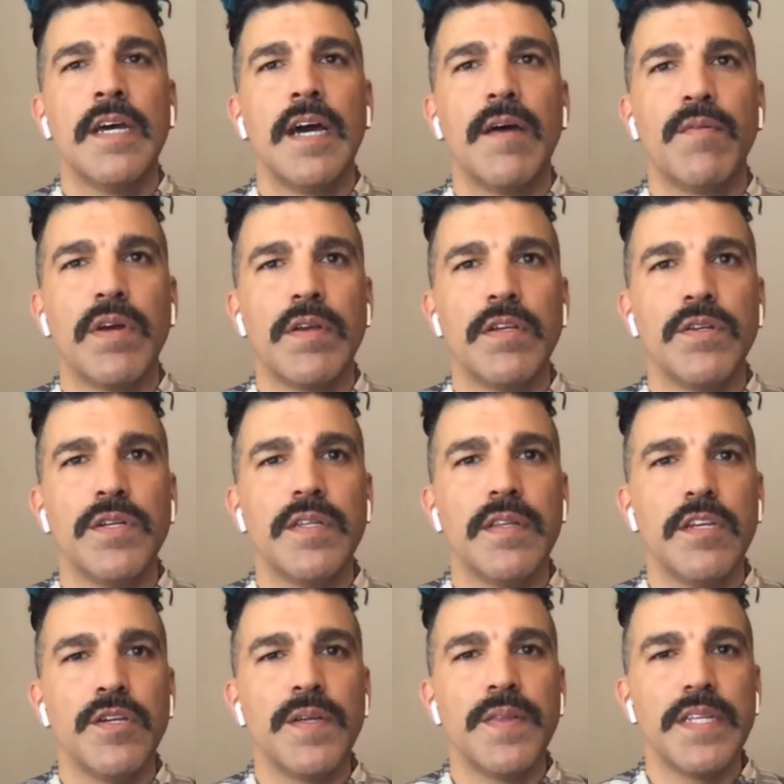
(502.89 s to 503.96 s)
Right, you
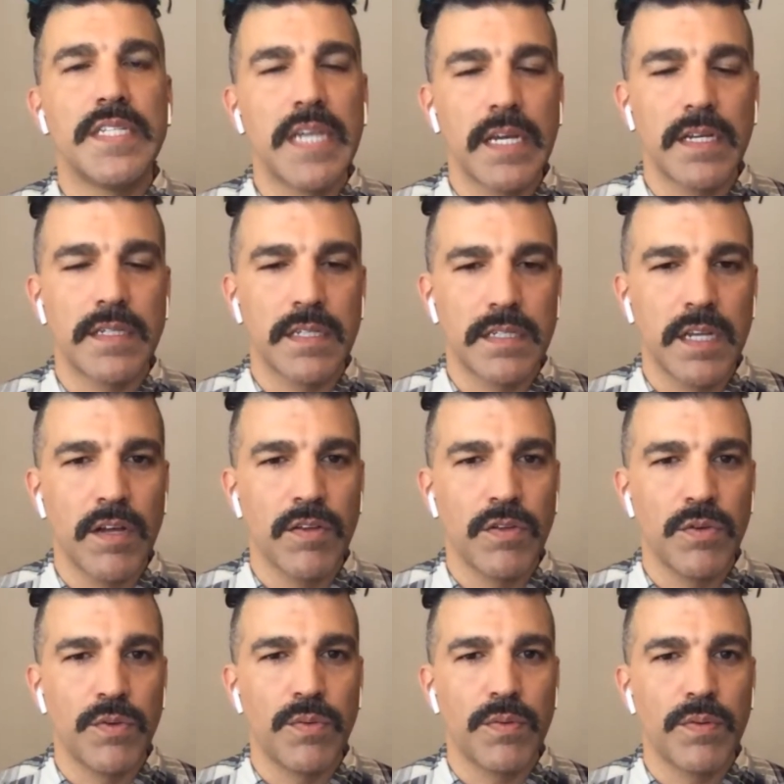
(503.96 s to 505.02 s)
need the data to tell
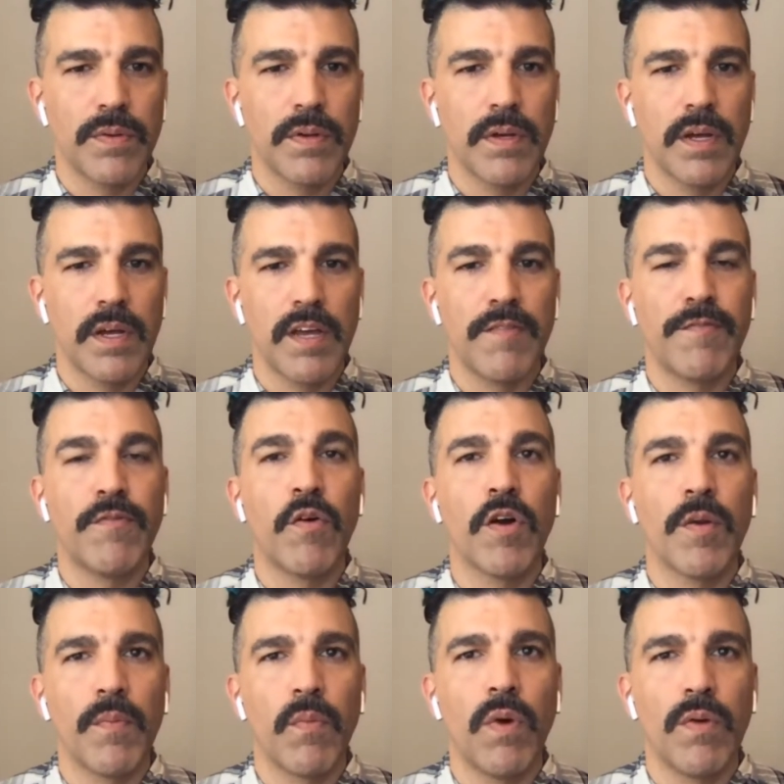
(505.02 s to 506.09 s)
you,
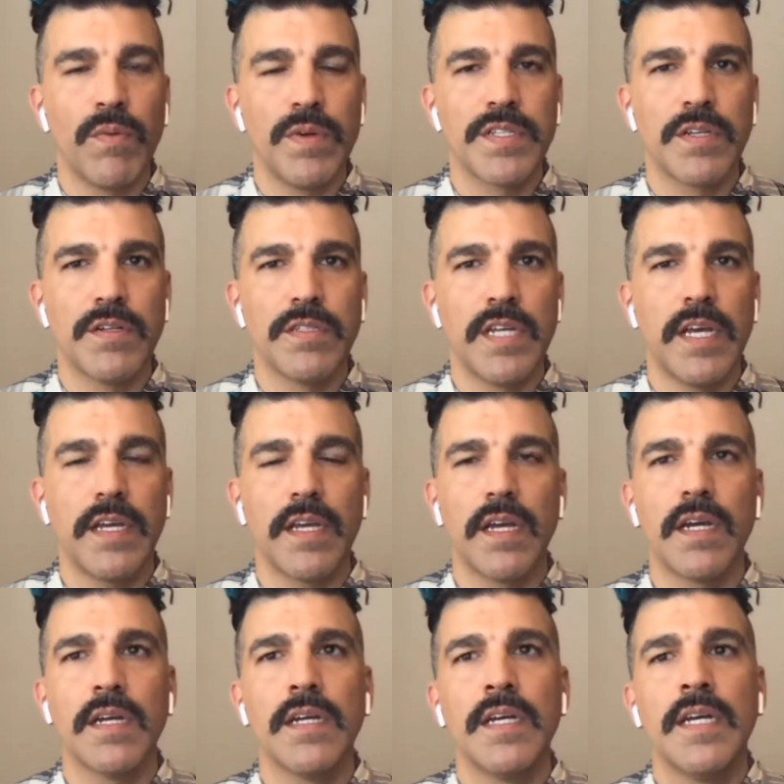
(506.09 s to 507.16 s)
inform what risk you're
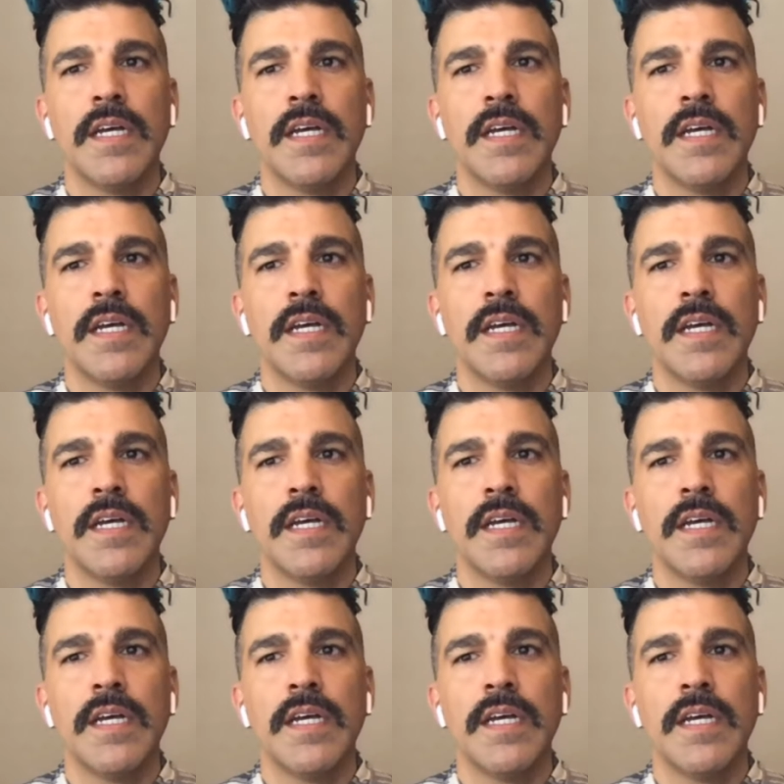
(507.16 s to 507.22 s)
taking.